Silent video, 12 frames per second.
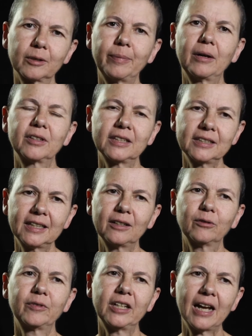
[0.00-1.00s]
about this thing
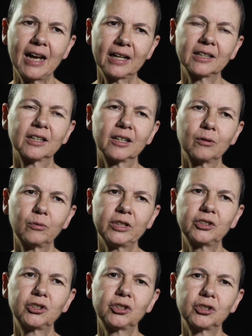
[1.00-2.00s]
of the anger,
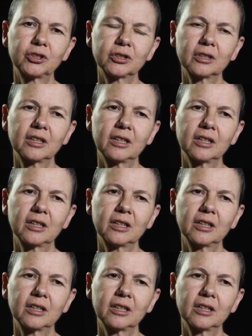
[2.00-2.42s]
which,